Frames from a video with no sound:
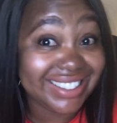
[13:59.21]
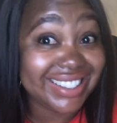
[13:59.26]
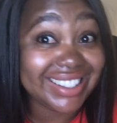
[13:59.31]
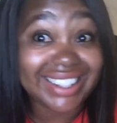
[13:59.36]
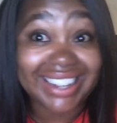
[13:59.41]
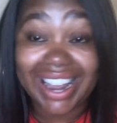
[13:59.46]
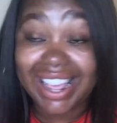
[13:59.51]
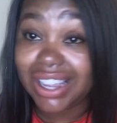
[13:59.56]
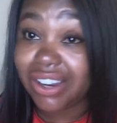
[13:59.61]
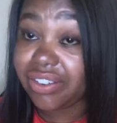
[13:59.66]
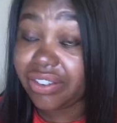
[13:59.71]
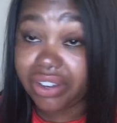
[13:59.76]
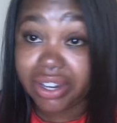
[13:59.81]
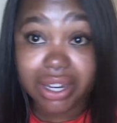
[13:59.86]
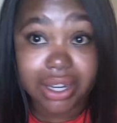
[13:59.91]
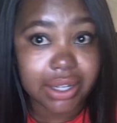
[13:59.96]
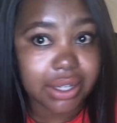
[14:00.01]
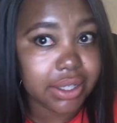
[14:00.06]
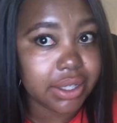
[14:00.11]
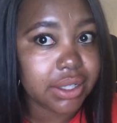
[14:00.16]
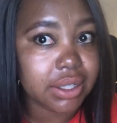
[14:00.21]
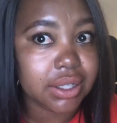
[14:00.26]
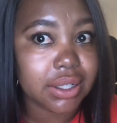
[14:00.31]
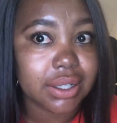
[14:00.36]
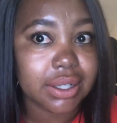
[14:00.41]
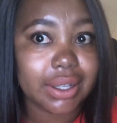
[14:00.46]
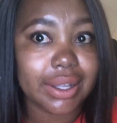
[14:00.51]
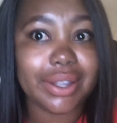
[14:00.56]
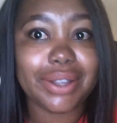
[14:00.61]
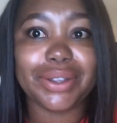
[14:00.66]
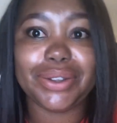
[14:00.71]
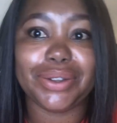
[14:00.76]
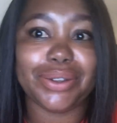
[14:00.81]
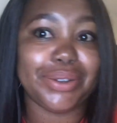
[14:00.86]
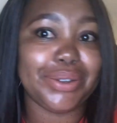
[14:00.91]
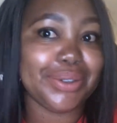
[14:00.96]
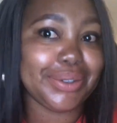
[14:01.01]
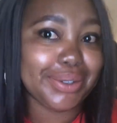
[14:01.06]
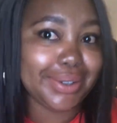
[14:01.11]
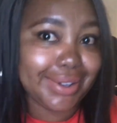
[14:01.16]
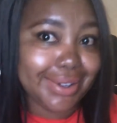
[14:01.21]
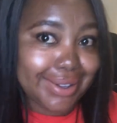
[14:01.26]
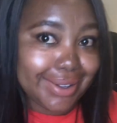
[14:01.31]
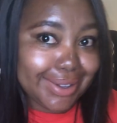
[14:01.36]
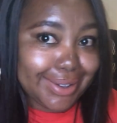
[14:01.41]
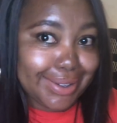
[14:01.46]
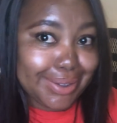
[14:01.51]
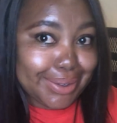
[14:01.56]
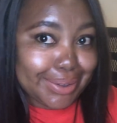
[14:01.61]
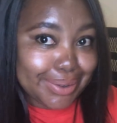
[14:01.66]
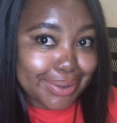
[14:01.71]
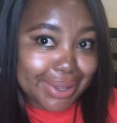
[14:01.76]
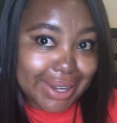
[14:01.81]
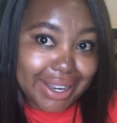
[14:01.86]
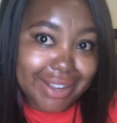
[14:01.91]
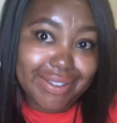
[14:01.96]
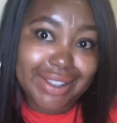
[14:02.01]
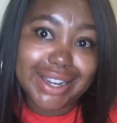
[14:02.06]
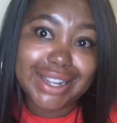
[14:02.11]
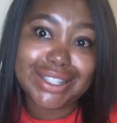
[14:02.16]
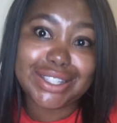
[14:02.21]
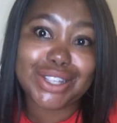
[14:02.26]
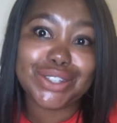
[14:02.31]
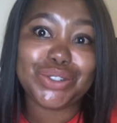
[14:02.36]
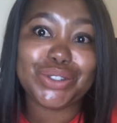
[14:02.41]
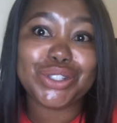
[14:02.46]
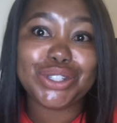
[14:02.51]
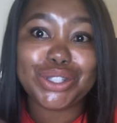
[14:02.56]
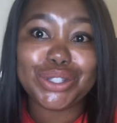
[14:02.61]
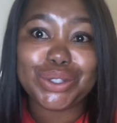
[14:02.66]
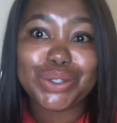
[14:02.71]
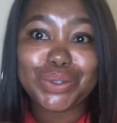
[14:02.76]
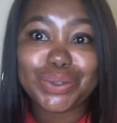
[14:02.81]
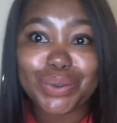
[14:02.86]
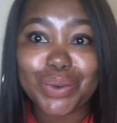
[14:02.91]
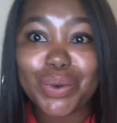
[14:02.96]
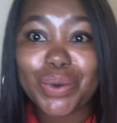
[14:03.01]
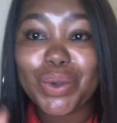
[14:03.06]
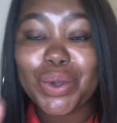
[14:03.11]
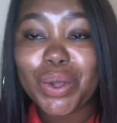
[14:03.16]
Like, really. Whatever it is that you need to do,